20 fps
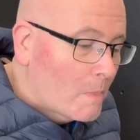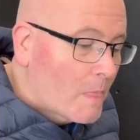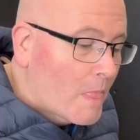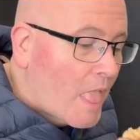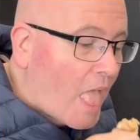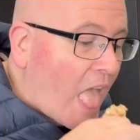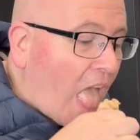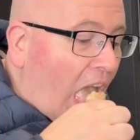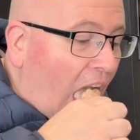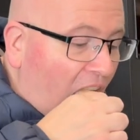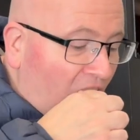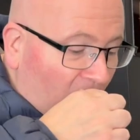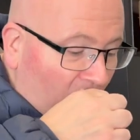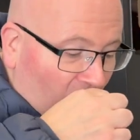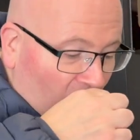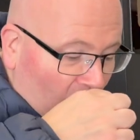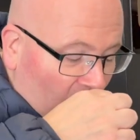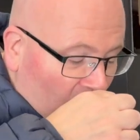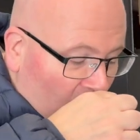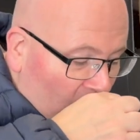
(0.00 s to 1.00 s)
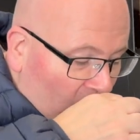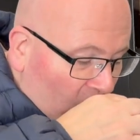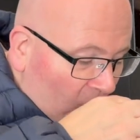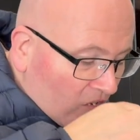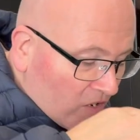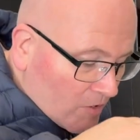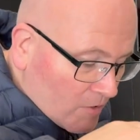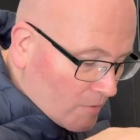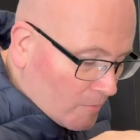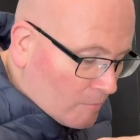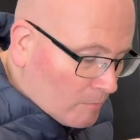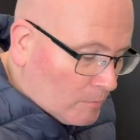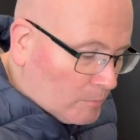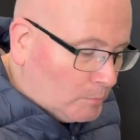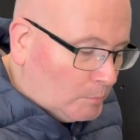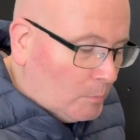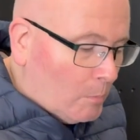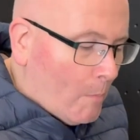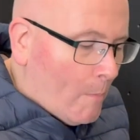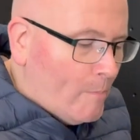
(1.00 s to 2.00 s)
So how is each of
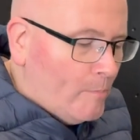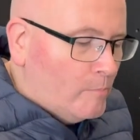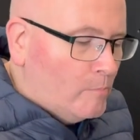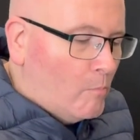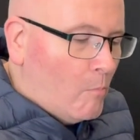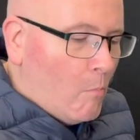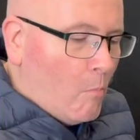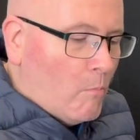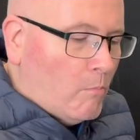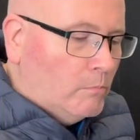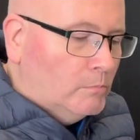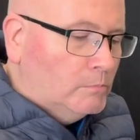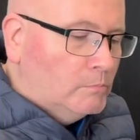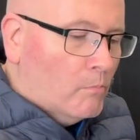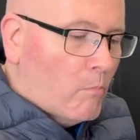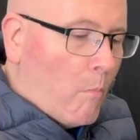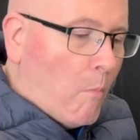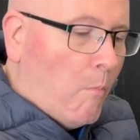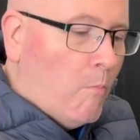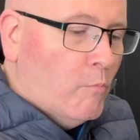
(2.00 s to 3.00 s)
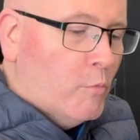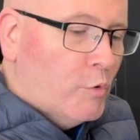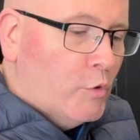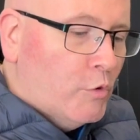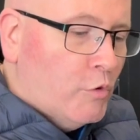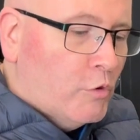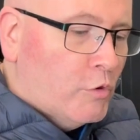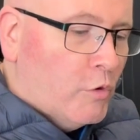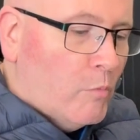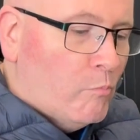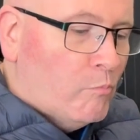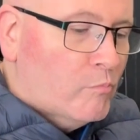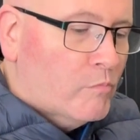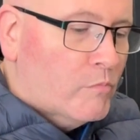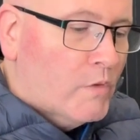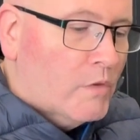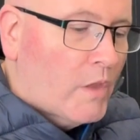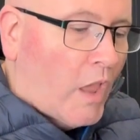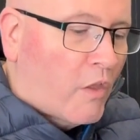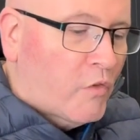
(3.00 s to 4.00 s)
the layers? Mmm, good.
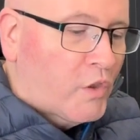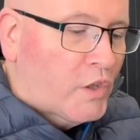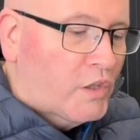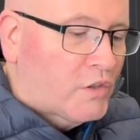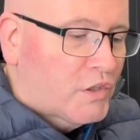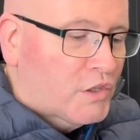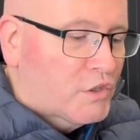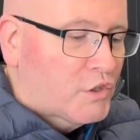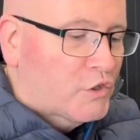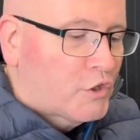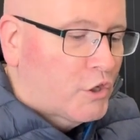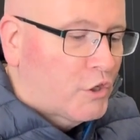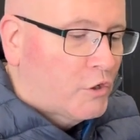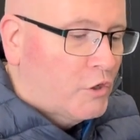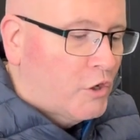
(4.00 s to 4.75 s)
I think this is a good